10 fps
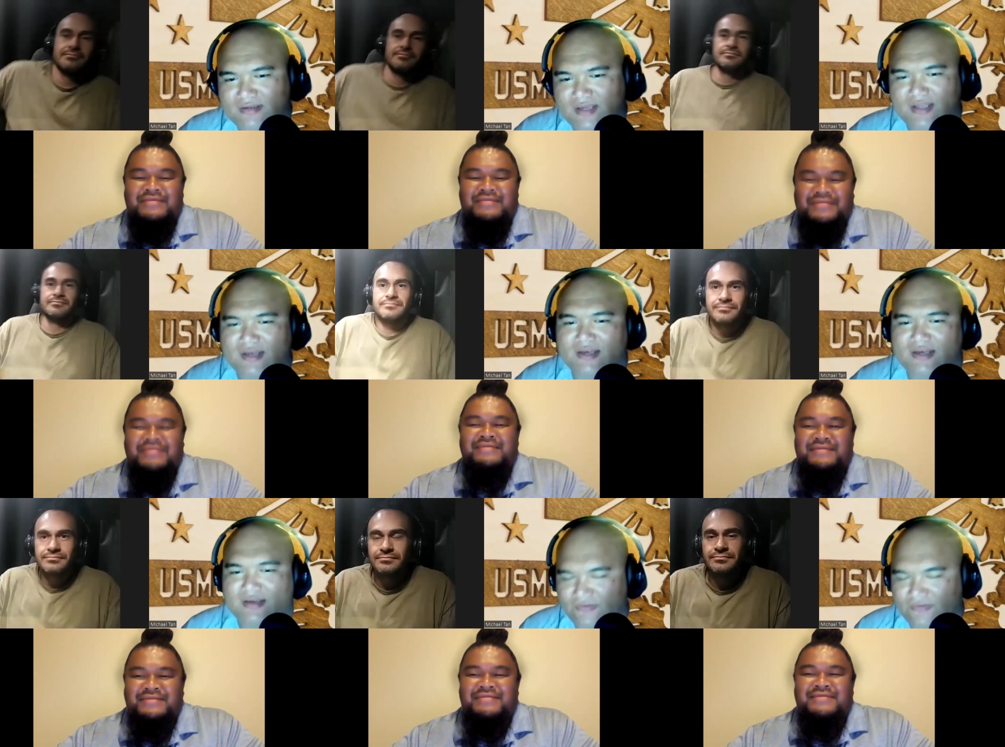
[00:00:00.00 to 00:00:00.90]

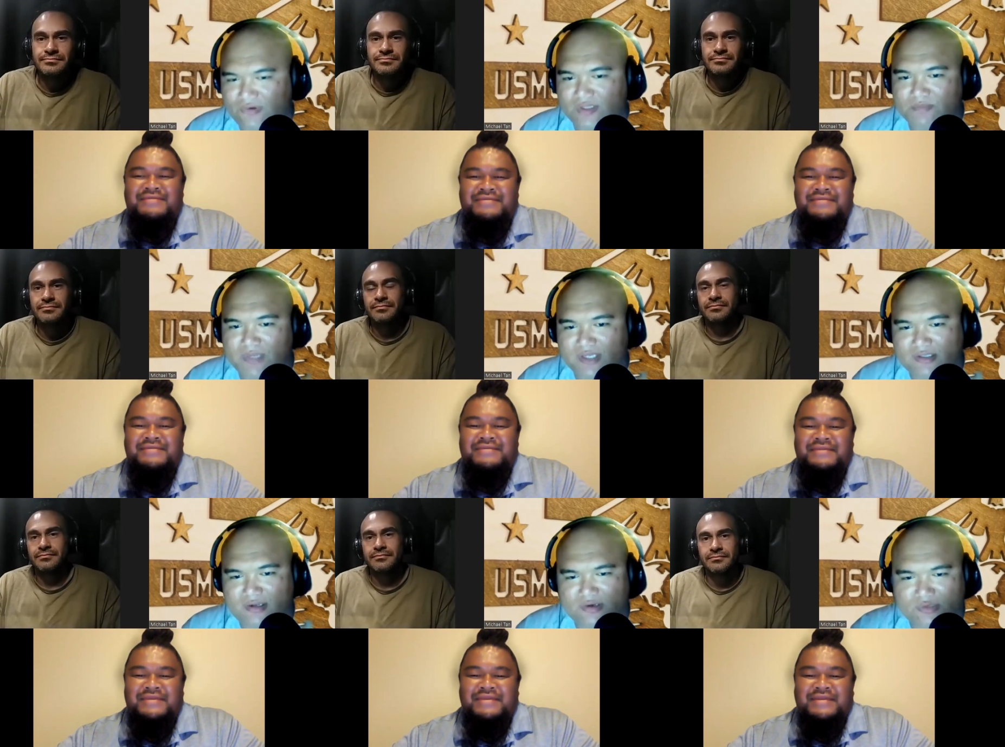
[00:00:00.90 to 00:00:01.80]
Speaker 1: and the food is
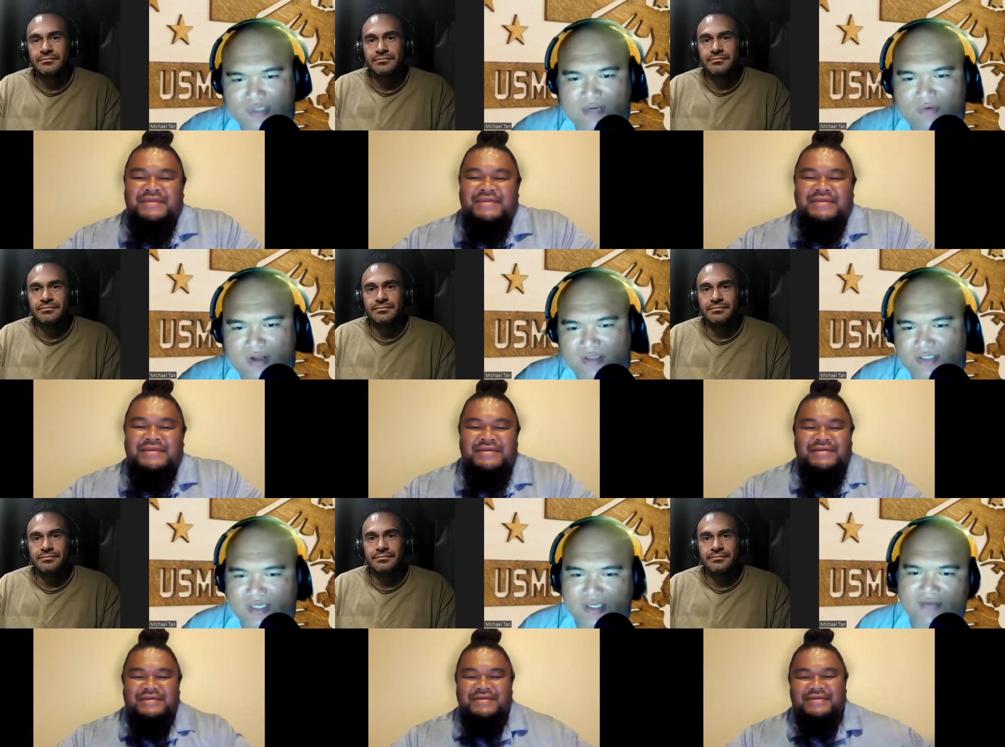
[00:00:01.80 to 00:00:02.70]
placed on those hot
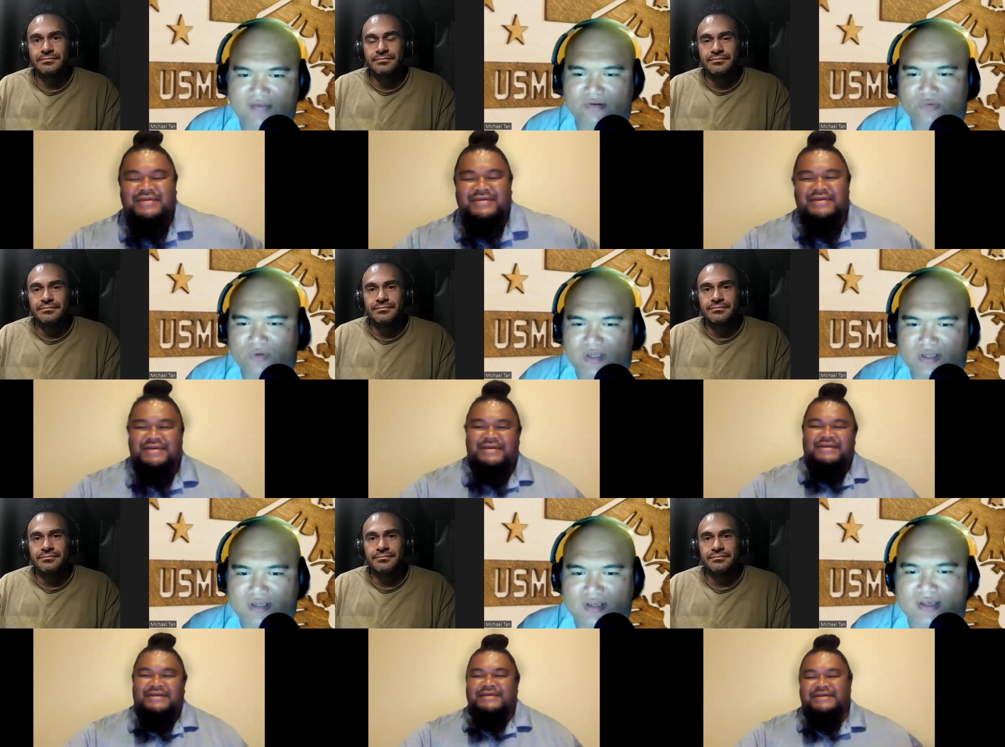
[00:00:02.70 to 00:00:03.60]
rocks and covered
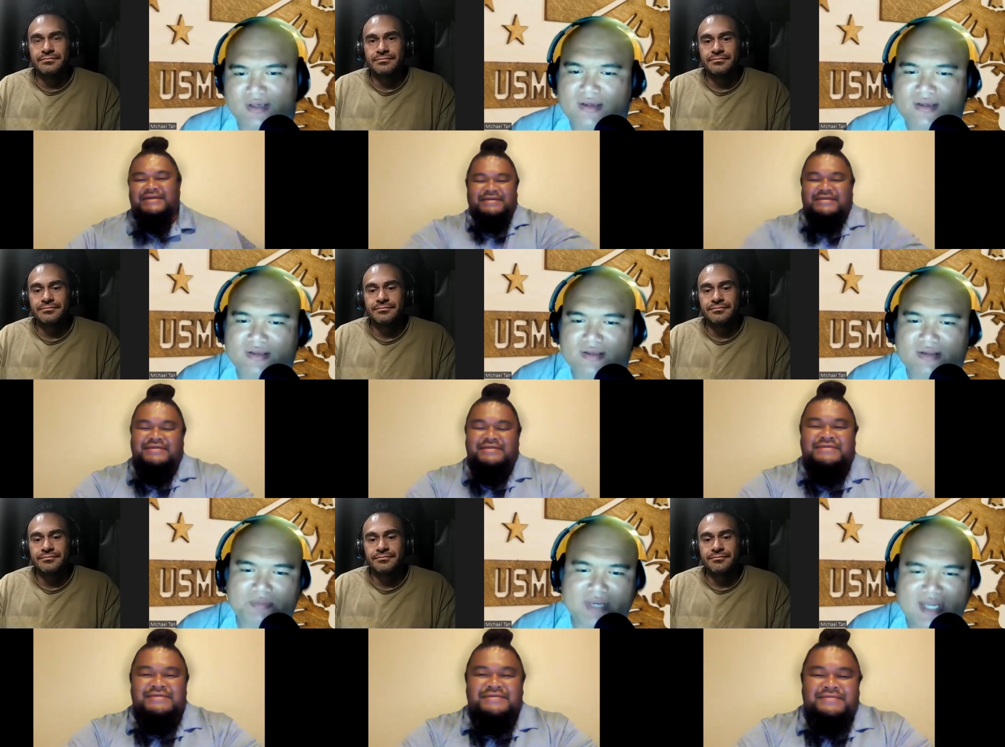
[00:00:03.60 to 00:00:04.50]
with
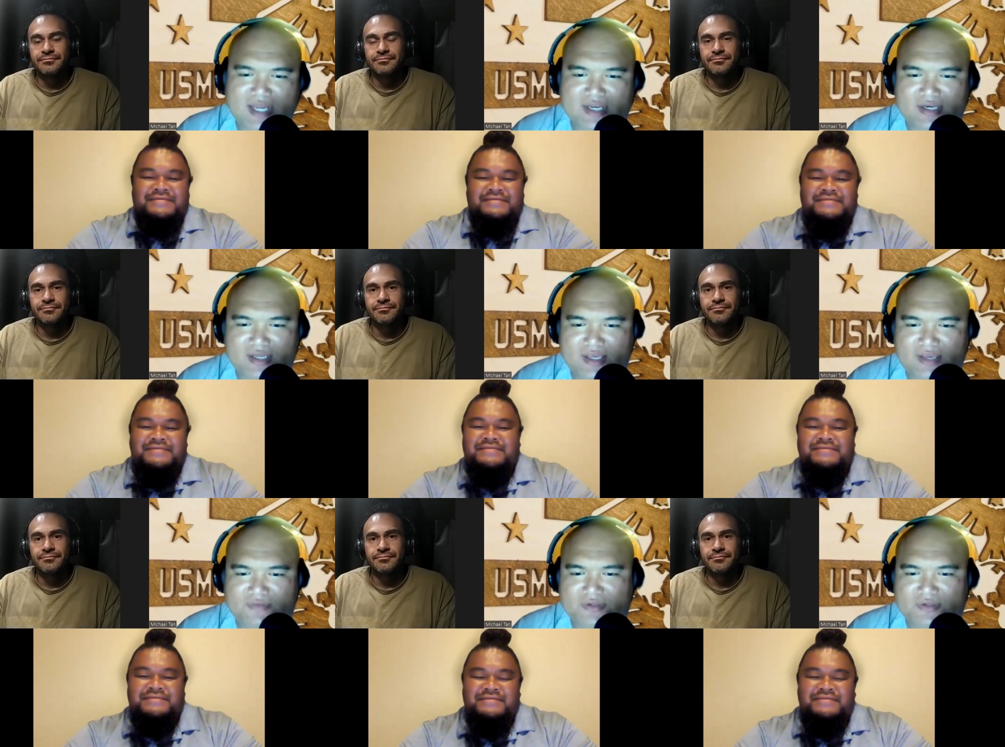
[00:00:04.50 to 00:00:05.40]
like banana
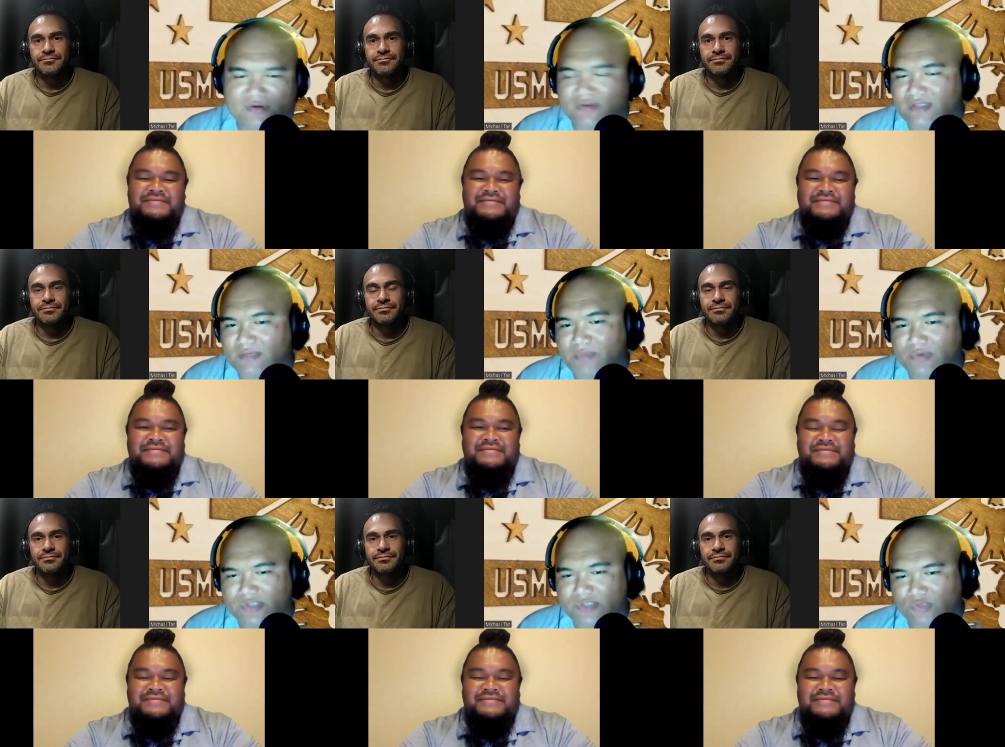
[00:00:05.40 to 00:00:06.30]
leaves, or some
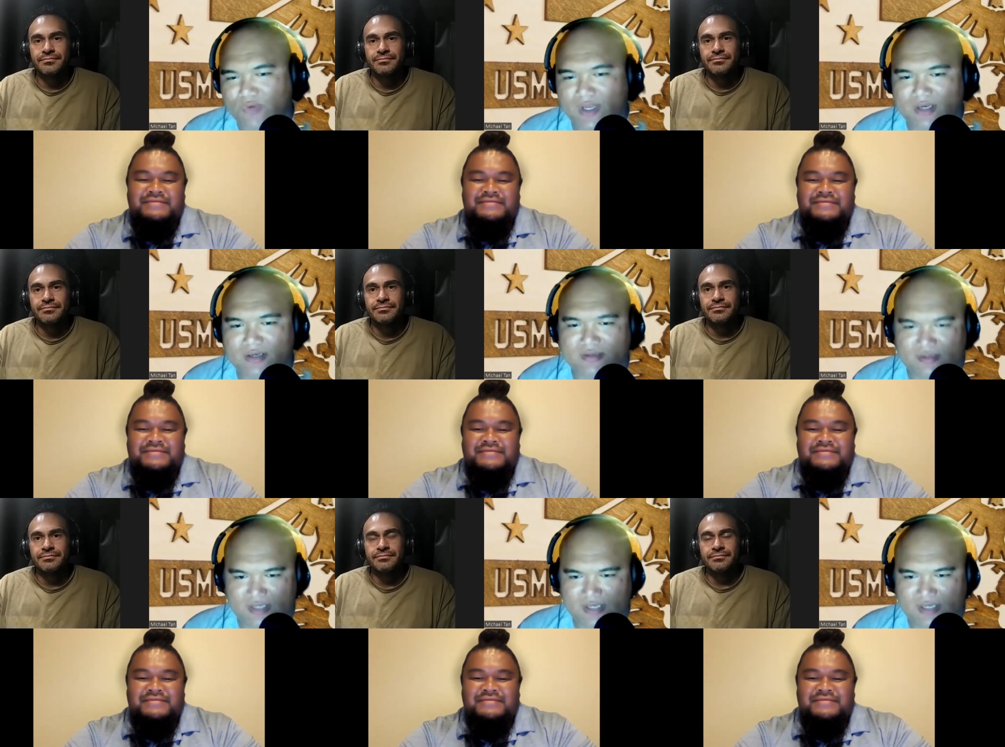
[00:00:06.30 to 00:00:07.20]
people just wet
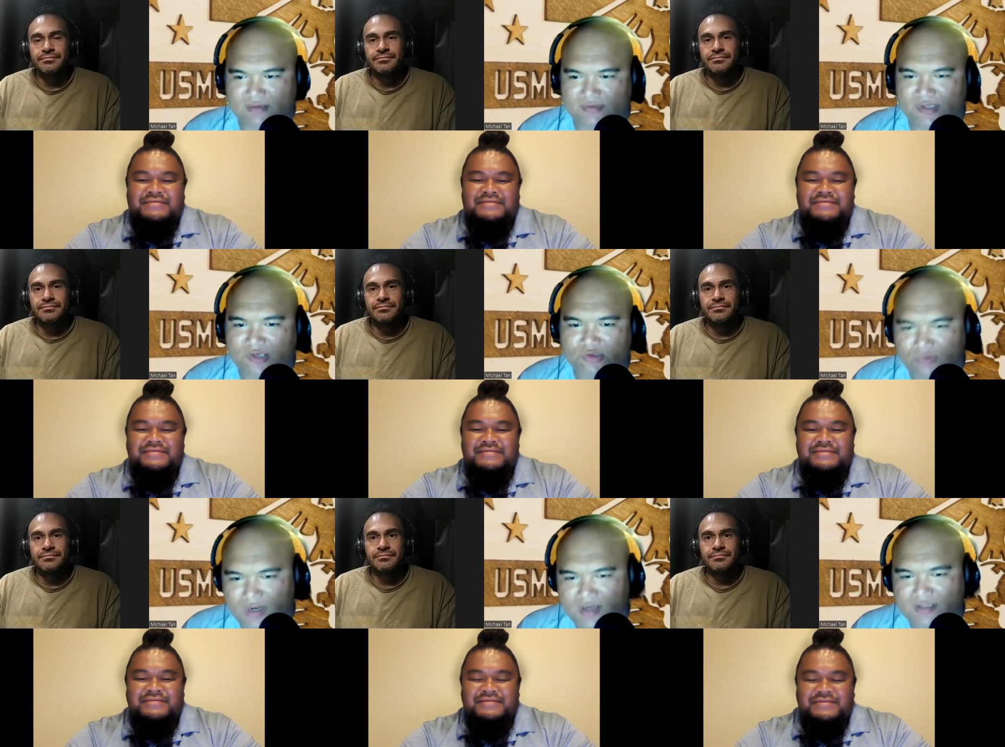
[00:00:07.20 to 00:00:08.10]
like
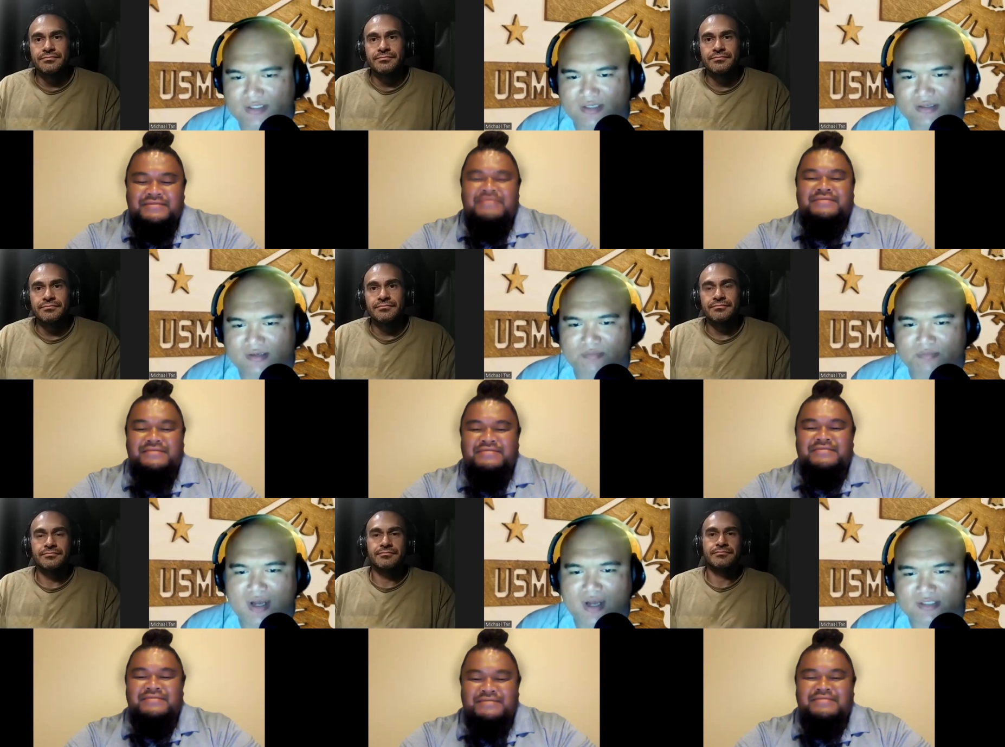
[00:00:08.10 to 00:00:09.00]
huge rugs and
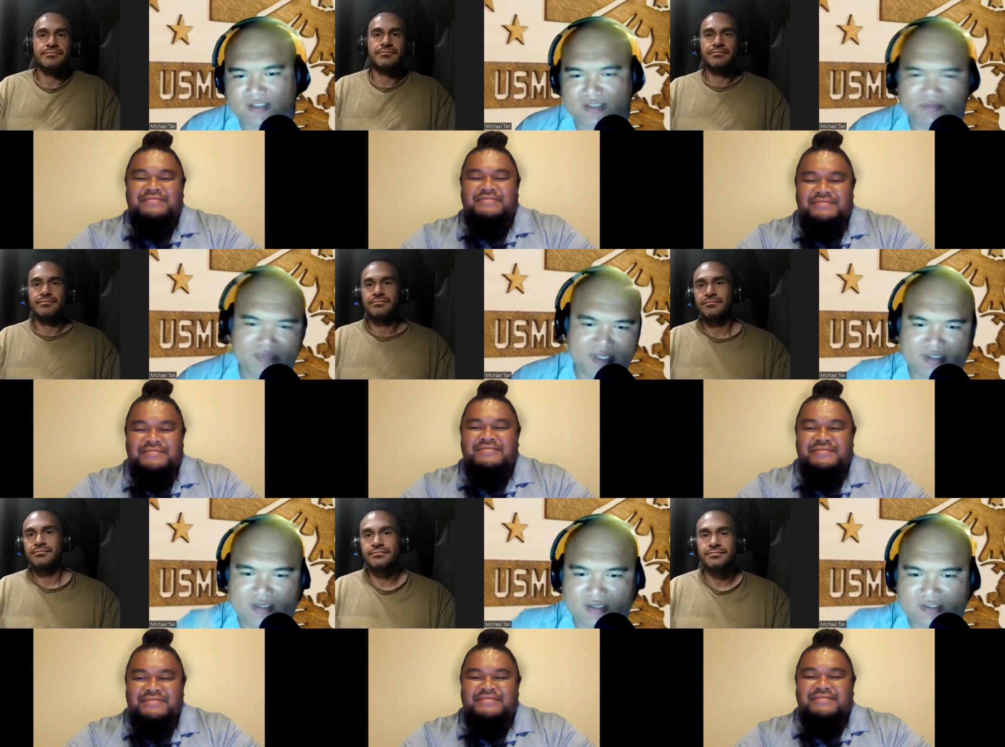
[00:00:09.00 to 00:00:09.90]
boxes and
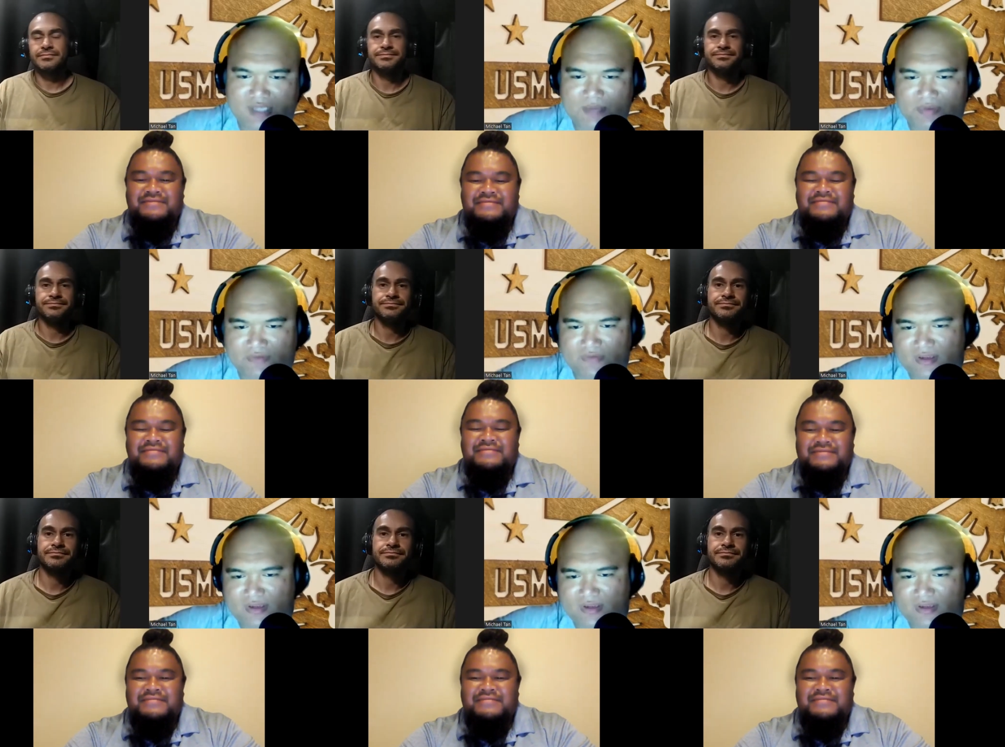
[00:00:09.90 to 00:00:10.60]
placing it on top of